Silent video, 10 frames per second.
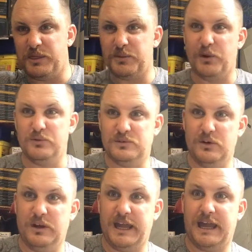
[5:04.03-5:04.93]
throw
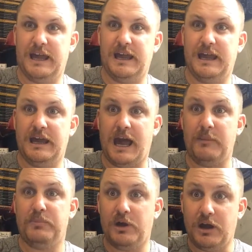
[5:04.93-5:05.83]

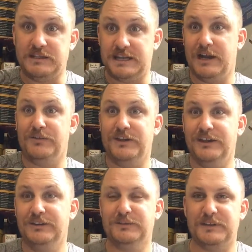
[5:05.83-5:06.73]
up down the
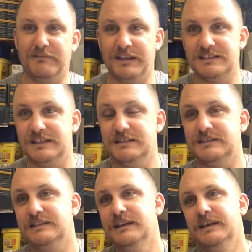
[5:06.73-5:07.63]
hill, if that makes
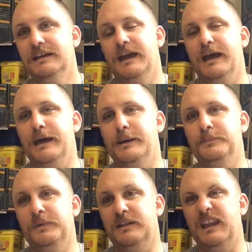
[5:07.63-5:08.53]
sense,
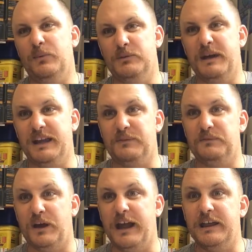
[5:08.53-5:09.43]
and that would make it
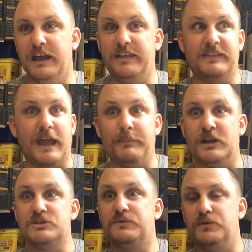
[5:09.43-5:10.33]
fly that
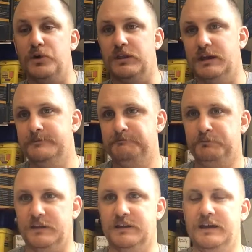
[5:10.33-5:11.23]
much further.
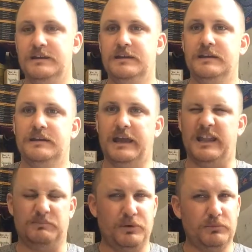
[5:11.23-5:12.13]
Okay,
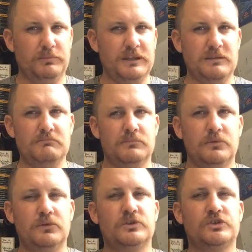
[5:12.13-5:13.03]
and probably the
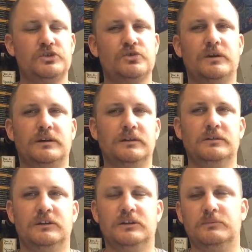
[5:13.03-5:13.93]
more
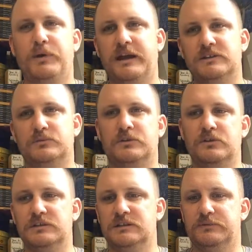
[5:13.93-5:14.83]
string, you could practice with
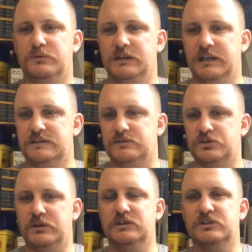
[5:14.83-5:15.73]
using different lengths of
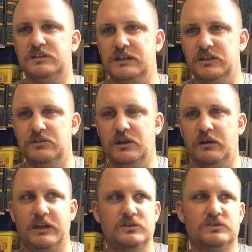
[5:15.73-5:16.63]
string. Just to let you know,
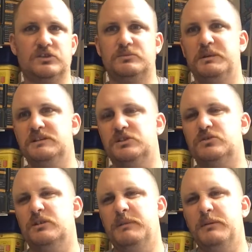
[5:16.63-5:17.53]
I used a piece of
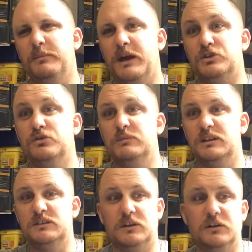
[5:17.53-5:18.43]
string maybe about 2
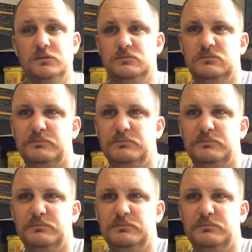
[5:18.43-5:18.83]
meters long,